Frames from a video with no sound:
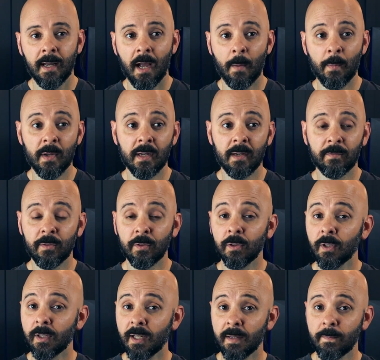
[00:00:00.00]
I mean, if you
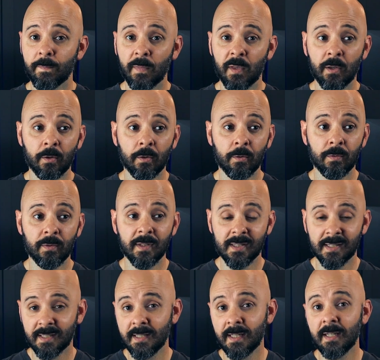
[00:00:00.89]
look at, you know, the
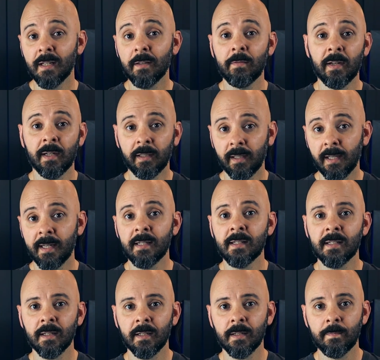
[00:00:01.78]
city of
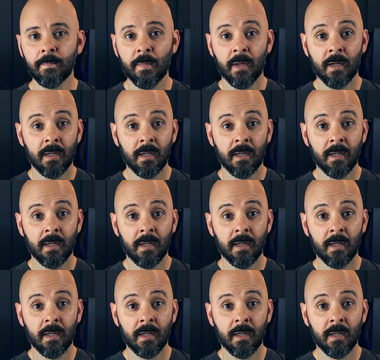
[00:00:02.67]
Atlanta,